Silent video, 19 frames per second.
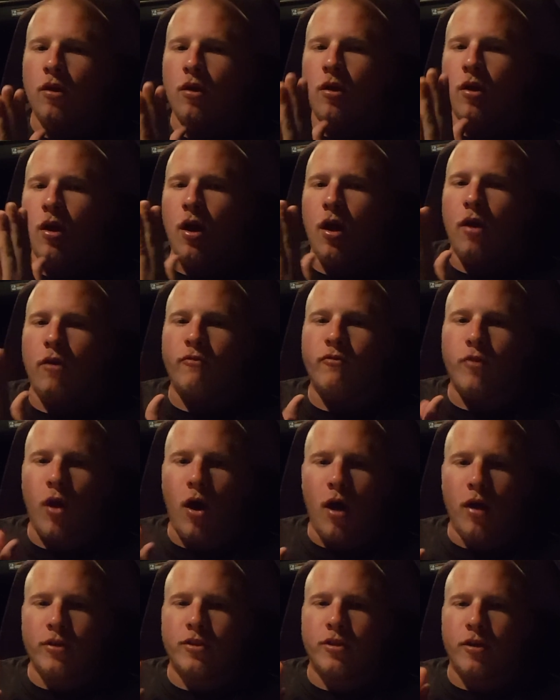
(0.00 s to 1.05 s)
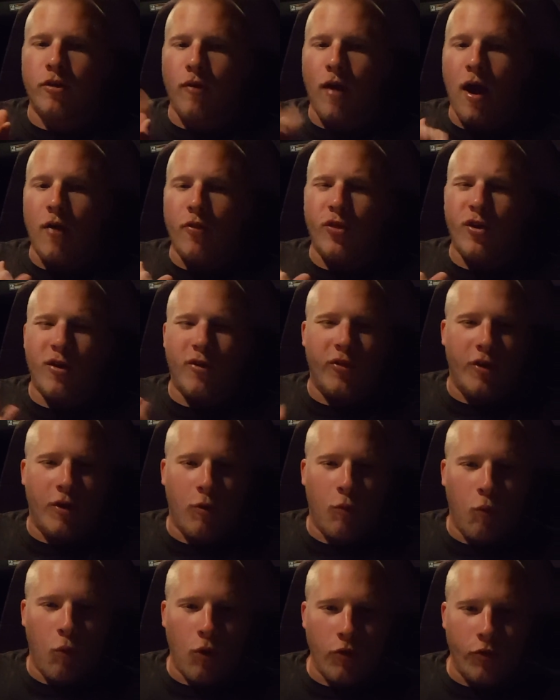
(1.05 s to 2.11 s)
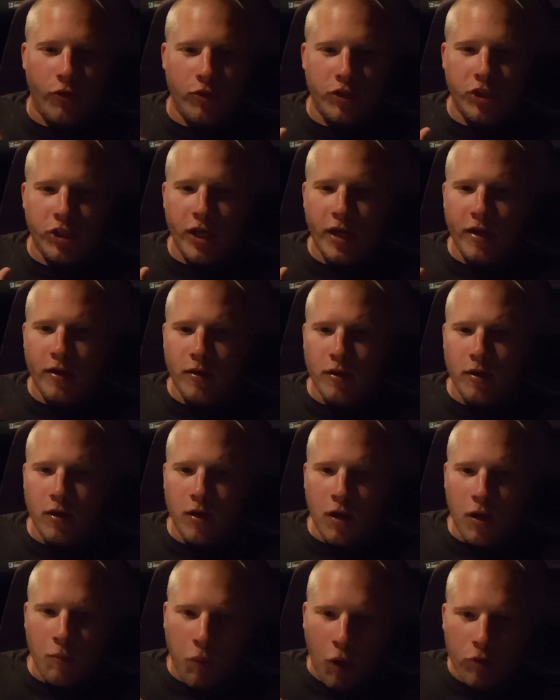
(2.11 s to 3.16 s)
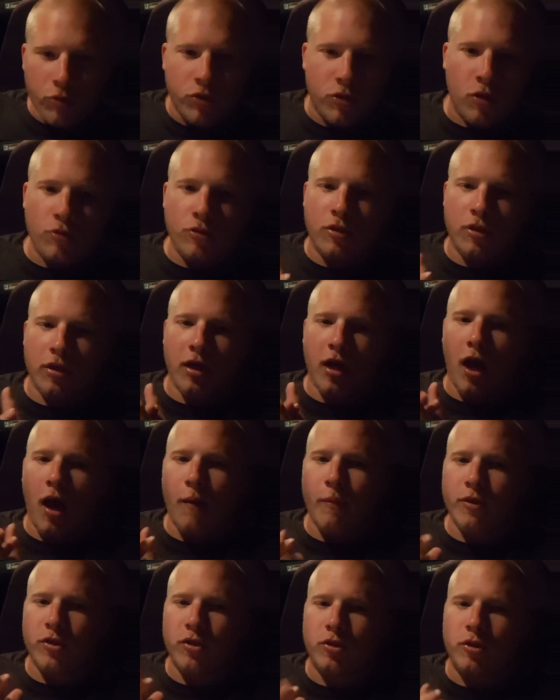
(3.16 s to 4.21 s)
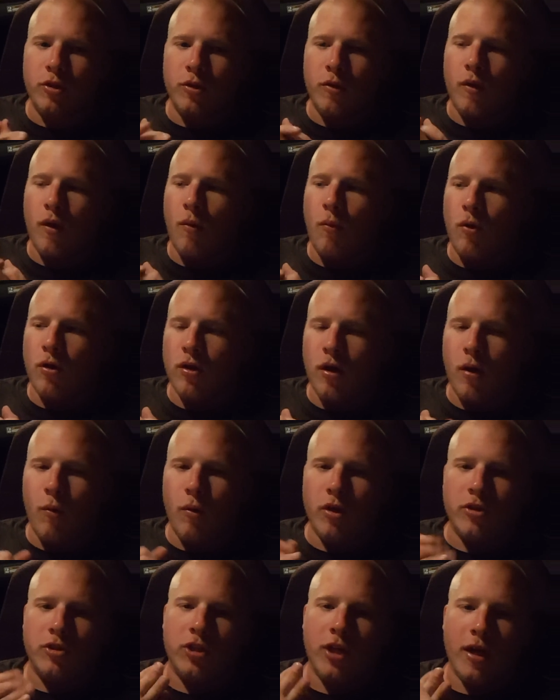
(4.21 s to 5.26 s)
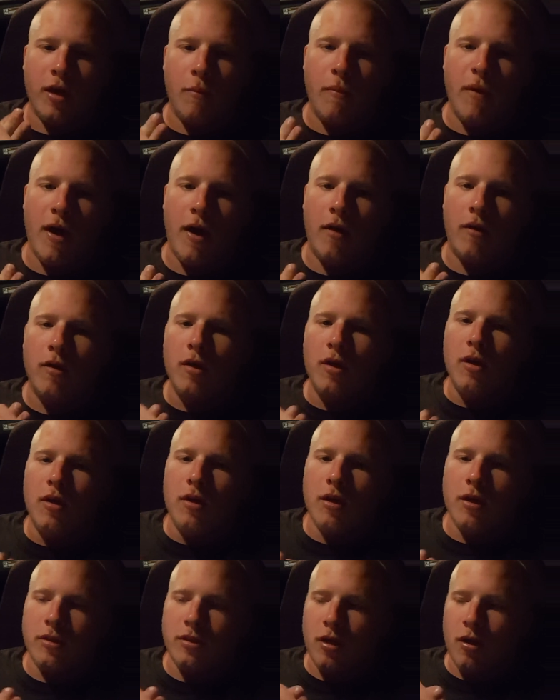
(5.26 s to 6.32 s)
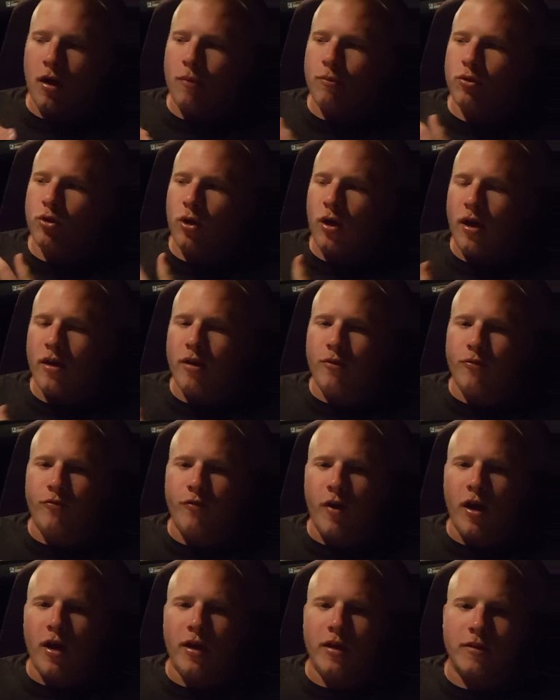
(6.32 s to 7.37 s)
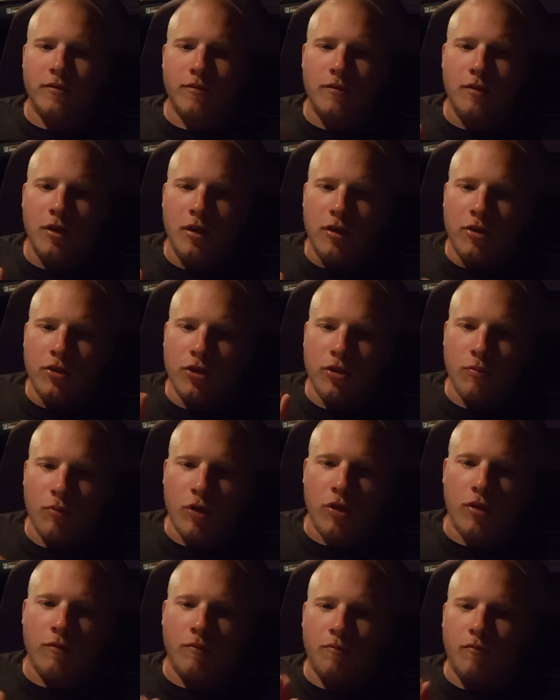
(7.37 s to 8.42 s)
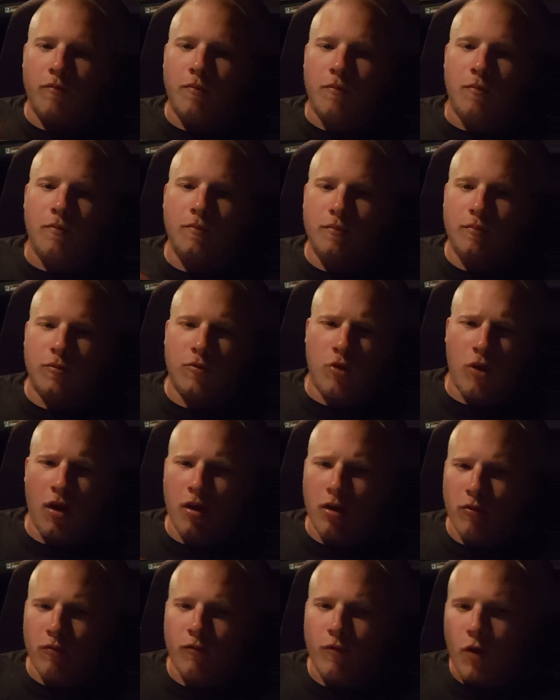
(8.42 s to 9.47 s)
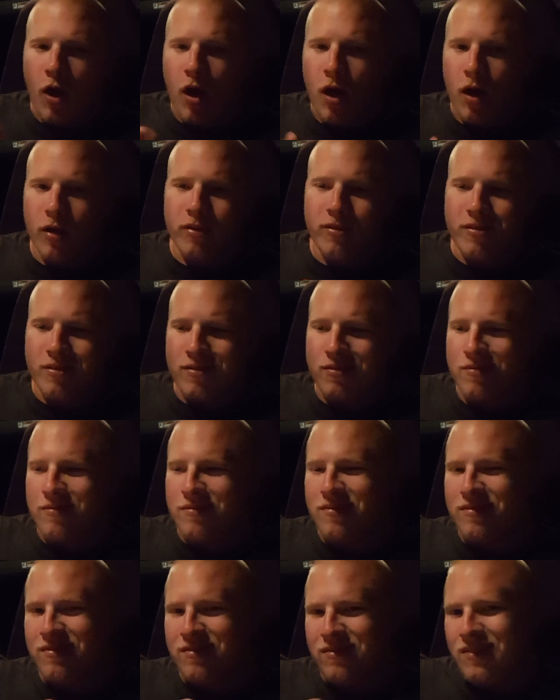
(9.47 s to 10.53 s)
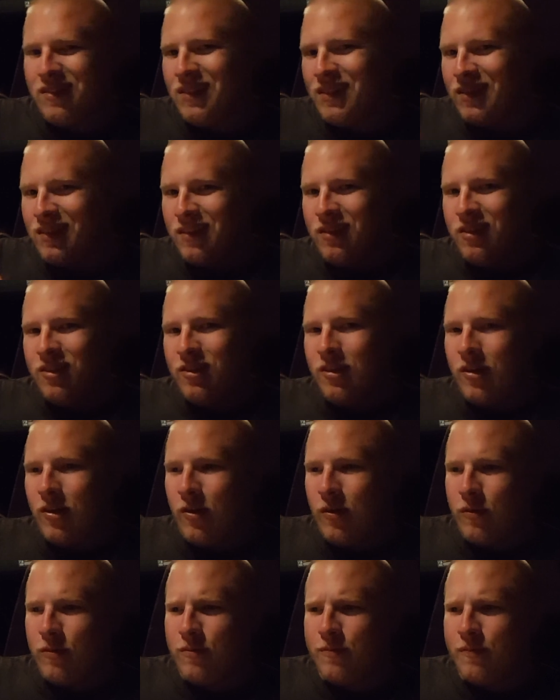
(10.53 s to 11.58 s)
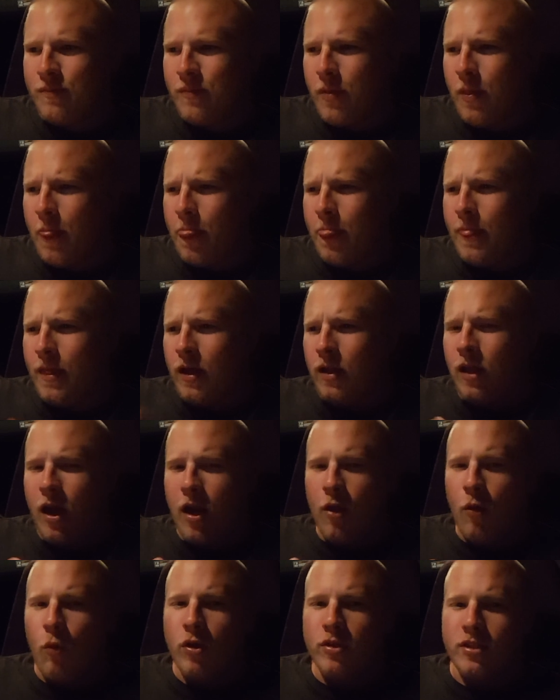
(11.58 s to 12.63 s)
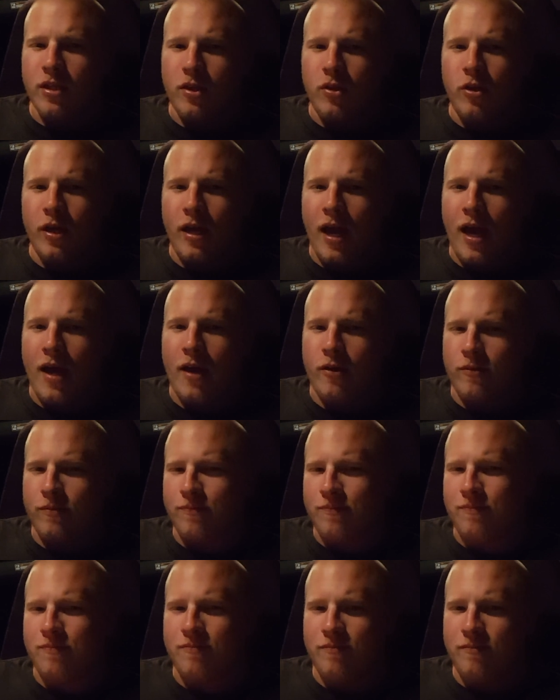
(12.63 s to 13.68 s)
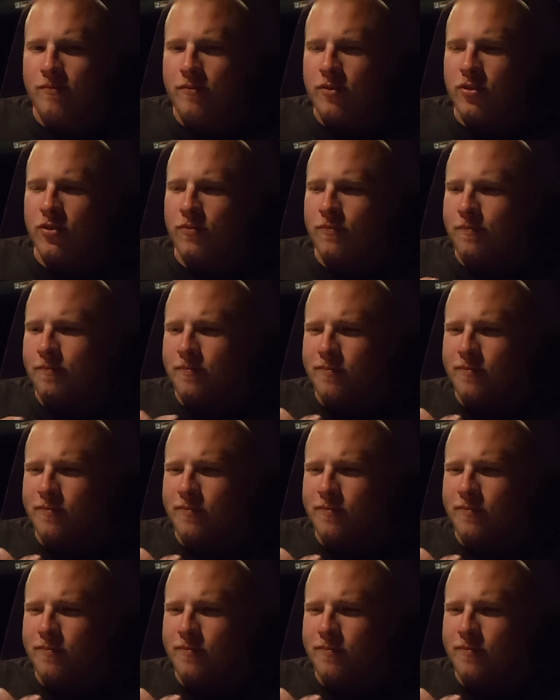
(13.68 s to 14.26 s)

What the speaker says: vlogs that are out there that are worth a shit, post those in the comments too. I wanna check them out, because I'm trying to find some good trucker vlogs, and you know, a lot of the ones I look at are just,